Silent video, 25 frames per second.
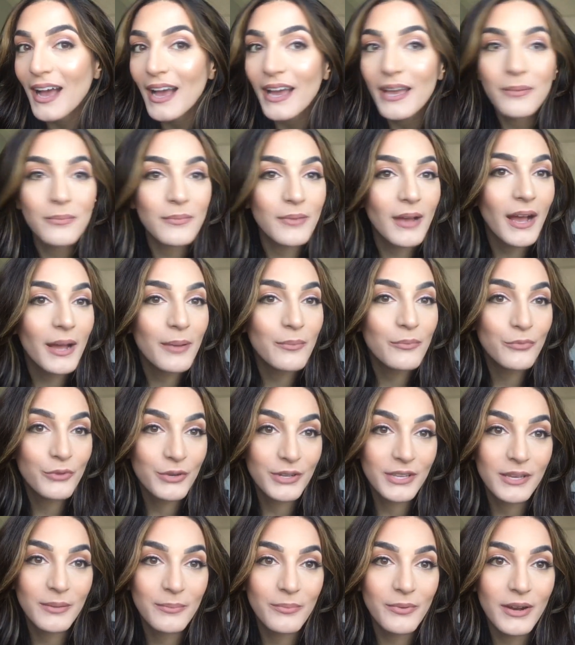I'm
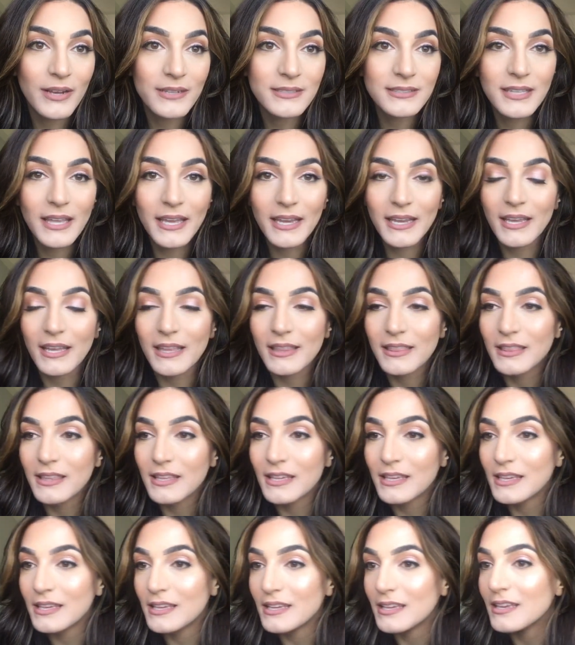really impressed. Like
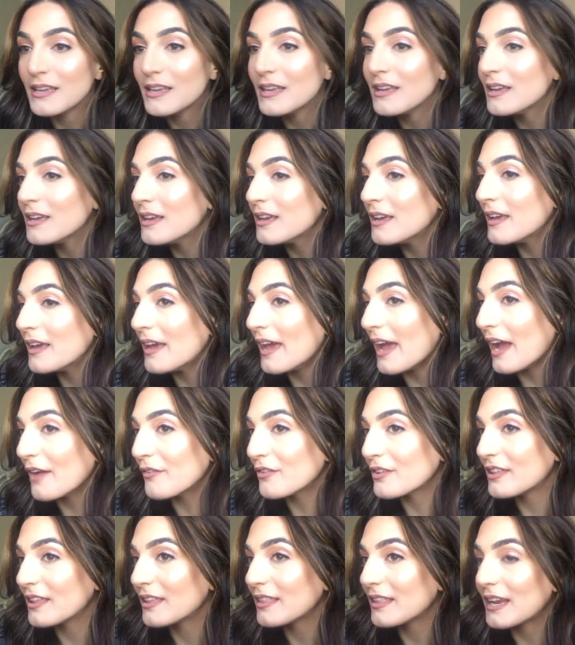
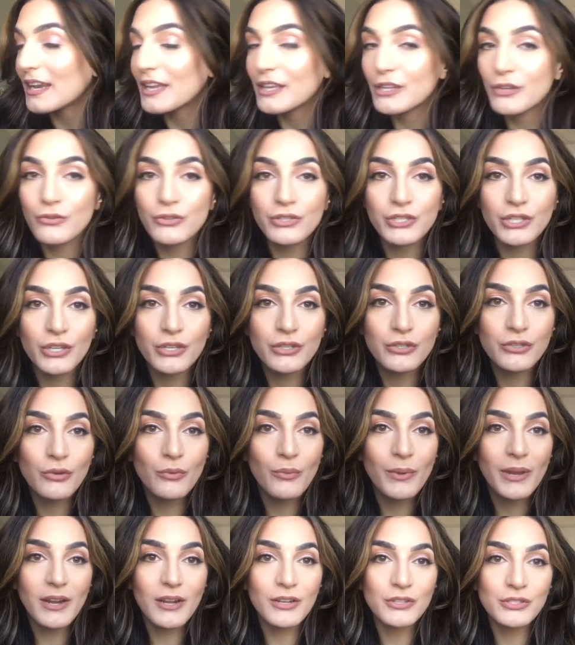everything that I usually do
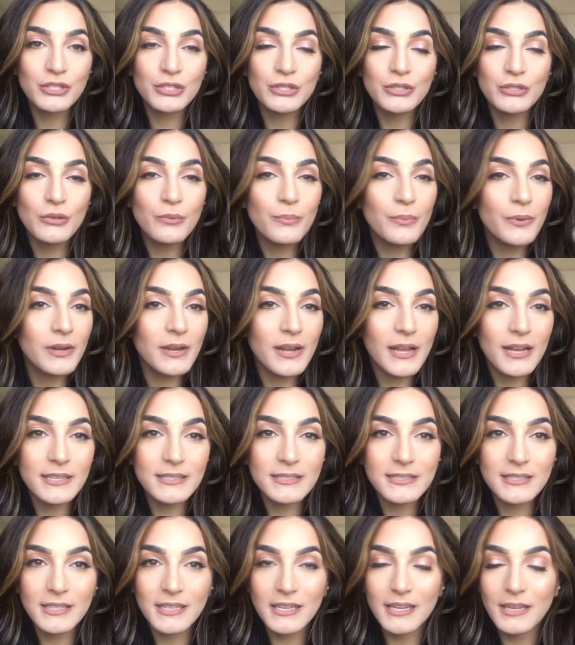went on super
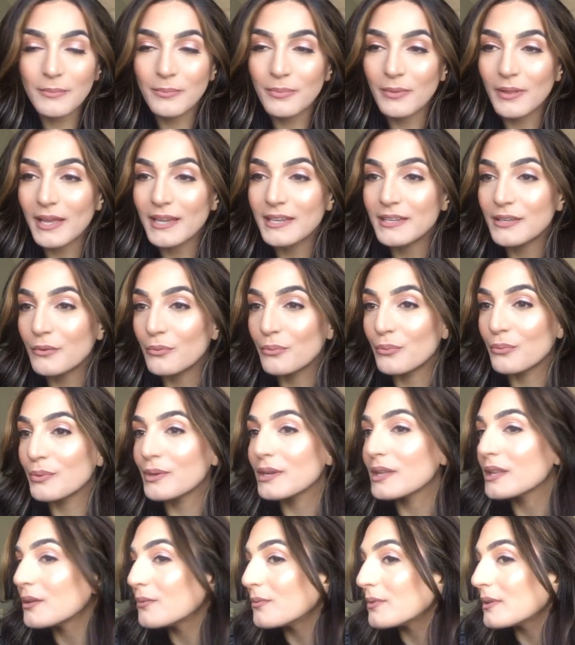nicely, blended
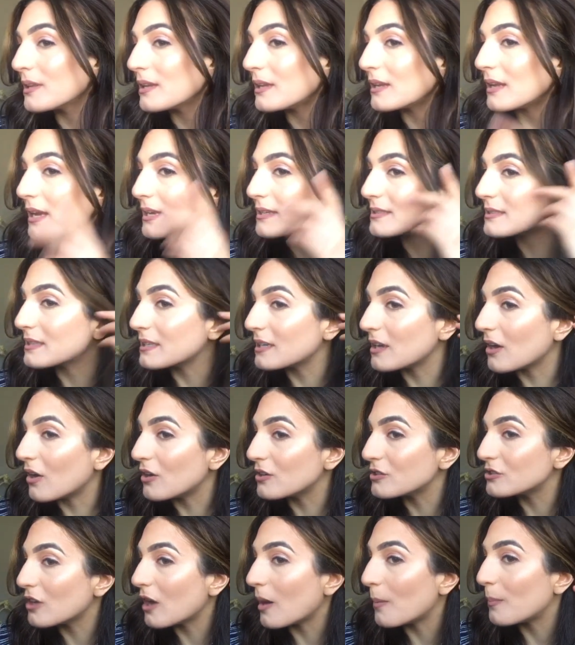really, really nicely
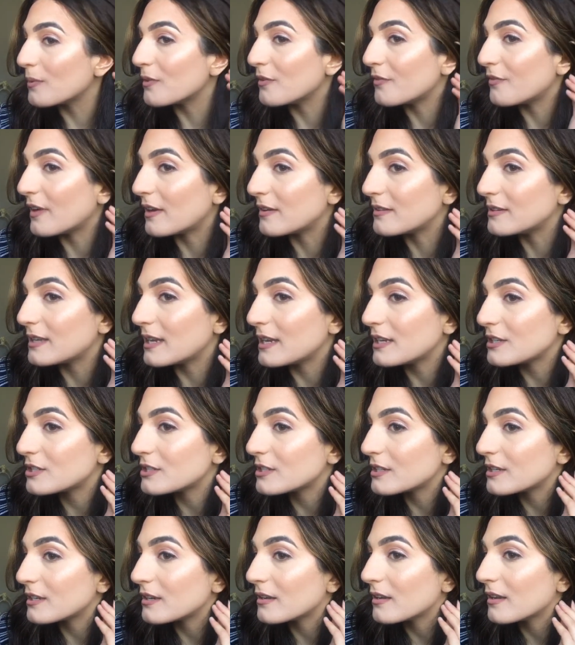on top of the
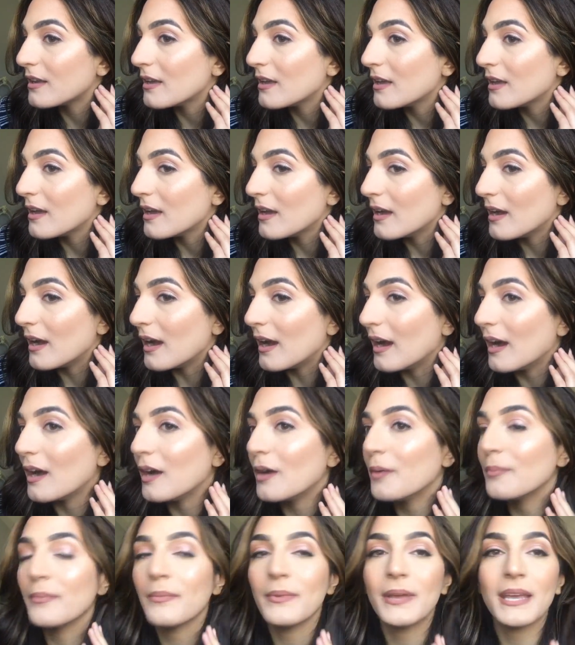foundation.
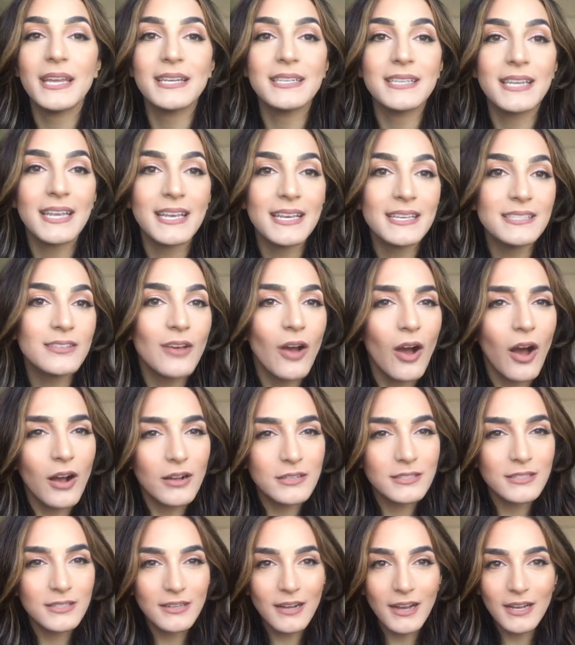It is
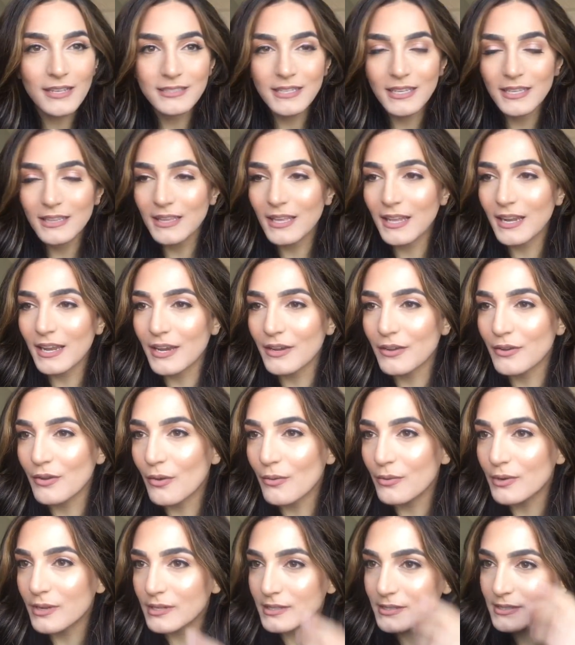oxidizing that I
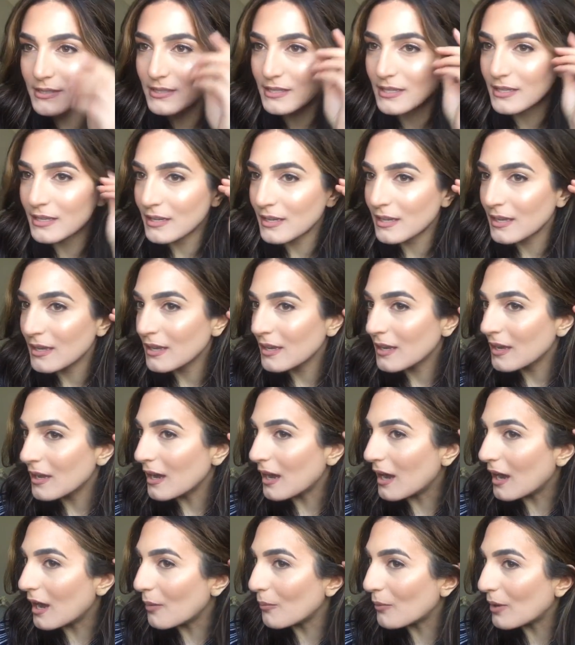noticed
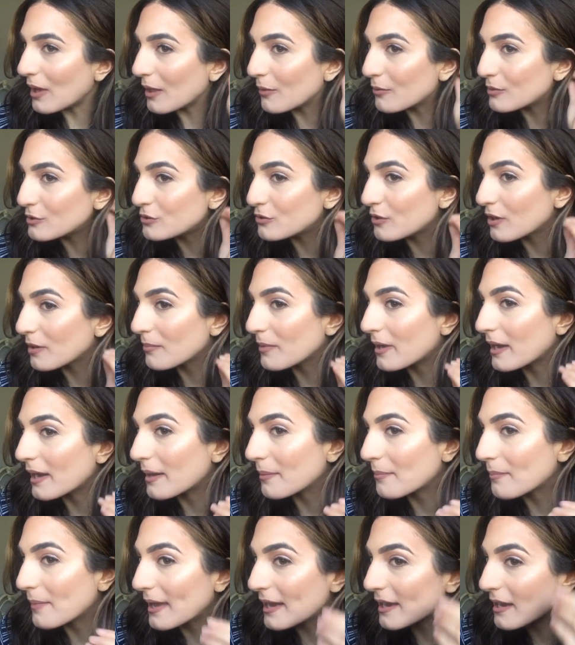while I was doing my
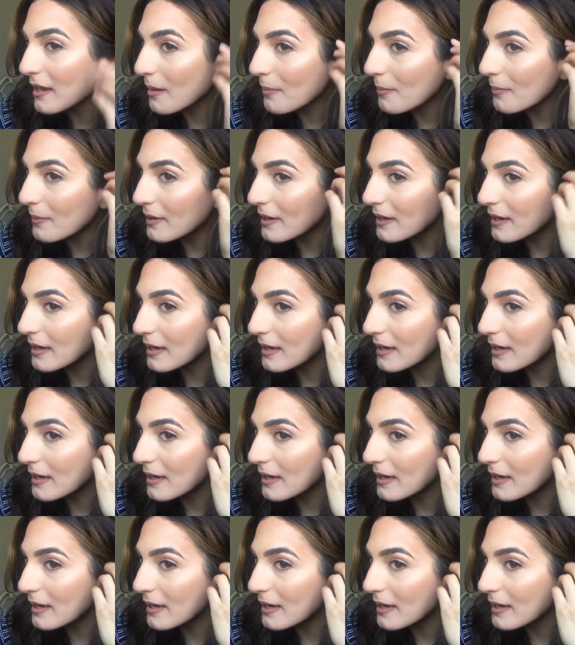makeup.